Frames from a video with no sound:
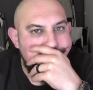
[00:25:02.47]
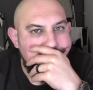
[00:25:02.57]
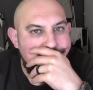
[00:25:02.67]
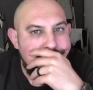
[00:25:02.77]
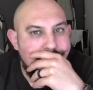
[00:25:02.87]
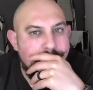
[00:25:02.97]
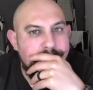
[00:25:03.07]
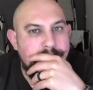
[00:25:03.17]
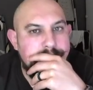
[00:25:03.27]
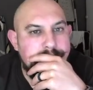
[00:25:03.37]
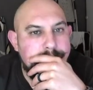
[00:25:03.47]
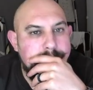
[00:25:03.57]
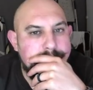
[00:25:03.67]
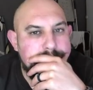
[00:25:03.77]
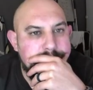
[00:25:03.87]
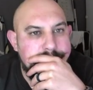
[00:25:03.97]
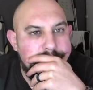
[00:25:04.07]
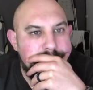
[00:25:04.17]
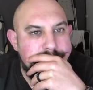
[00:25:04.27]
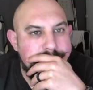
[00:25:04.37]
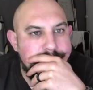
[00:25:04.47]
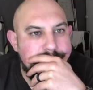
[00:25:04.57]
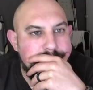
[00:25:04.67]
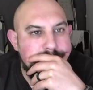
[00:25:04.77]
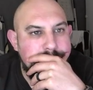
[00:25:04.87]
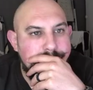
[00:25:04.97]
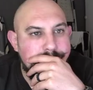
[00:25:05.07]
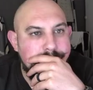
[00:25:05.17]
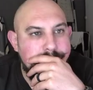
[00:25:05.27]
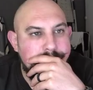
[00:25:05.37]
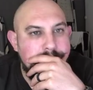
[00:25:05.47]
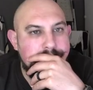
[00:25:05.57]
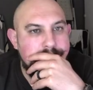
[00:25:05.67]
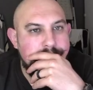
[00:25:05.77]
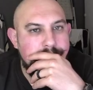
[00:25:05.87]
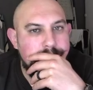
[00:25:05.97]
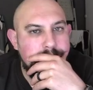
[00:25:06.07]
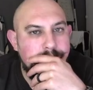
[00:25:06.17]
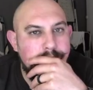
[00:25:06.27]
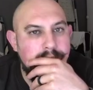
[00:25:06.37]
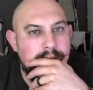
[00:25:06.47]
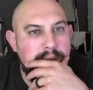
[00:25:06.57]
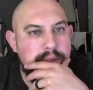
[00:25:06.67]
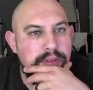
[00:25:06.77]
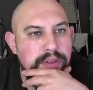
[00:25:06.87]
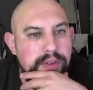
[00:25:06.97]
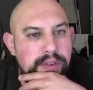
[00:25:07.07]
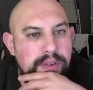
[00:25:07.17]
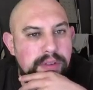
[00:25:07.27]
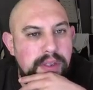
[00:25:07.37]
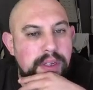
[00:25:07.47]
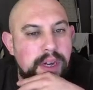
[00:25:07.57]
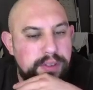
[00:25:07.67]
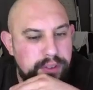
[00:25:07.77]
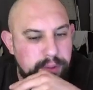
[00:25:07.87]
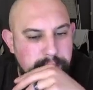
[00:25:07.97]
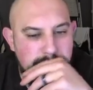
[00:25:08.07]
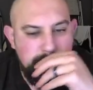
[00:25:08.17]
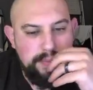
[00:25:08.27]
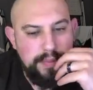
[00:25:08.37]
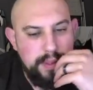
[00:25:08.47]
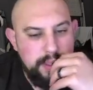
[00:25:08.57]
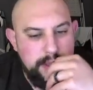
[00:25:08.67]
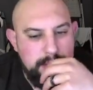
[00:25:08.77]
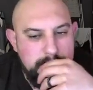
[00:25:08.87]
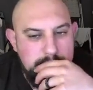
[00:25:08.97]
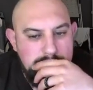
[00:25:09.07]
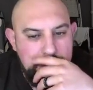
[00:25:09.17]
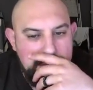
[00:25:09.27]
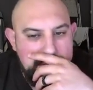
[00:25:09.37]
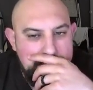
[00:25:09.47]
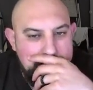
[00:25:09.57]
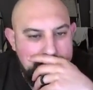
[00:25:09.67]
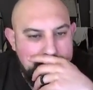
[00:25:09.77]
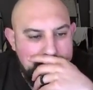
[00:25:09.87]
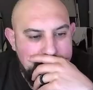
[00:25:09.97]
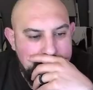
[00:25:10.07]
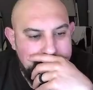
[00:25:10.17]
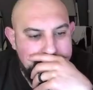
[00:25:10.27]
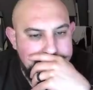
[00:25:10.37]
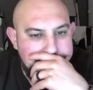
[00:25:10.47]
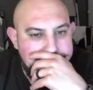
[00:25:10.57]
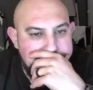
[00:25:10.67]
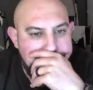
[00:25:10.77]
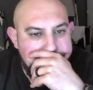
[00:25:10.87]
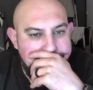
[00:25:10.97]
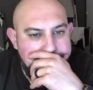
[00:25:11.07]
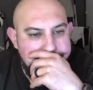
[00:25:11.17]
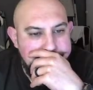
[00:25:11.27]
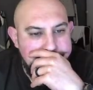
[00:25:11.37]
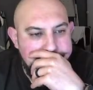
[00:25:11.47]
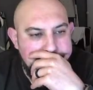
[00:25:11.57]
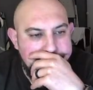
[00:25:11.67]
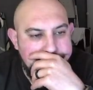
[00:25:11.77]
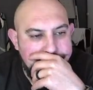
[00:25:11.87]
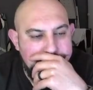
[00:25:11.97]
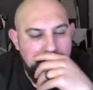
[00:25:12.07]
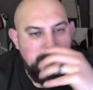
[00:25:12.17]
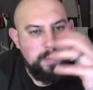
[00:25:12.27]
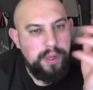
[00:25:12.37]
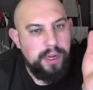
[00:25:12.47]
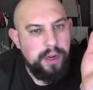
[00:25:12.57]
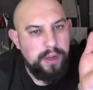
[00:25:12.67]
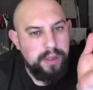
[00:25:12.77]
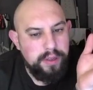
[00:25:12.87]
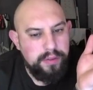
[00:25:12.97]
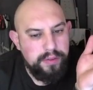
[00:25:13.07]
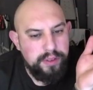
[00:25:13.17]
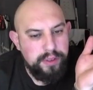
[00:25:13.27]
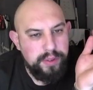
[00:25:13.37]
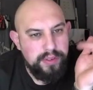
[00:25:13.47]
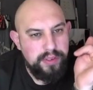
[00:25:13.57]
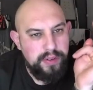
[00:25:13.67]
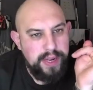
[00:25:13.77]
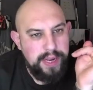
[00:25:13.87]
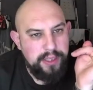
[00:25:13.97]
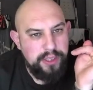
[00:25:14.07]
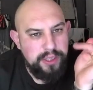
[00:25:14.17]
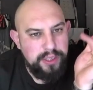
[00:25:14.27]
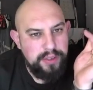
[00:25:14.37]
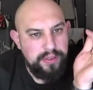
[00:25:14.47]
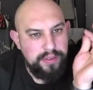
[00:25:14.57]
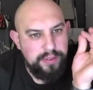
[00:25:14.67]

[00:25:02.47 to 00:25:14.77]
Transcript: They'll either give up the Manaphy or they'll give up one of these ours. under it. Right, okay. We're going to use this, and we are going to accelerate energies.